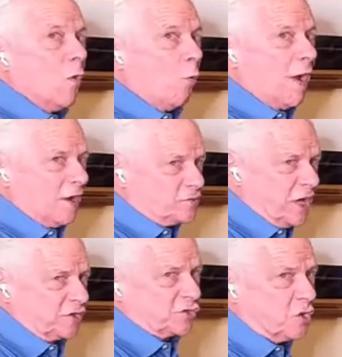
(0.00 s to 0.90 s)
Where
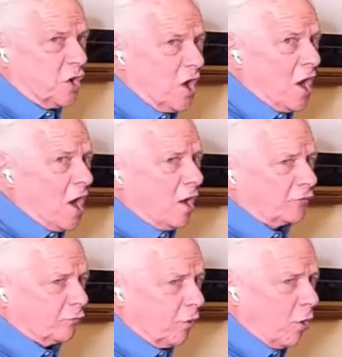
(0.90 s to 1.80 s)

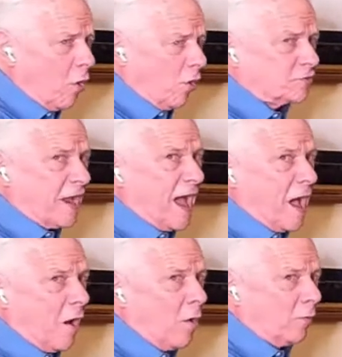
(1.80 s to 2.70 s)
justice rolls
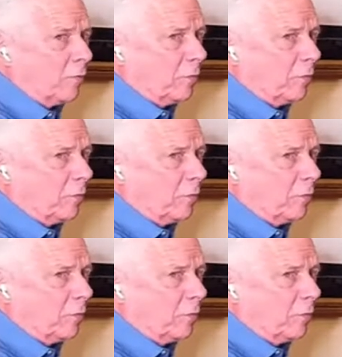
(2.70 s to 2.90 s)
down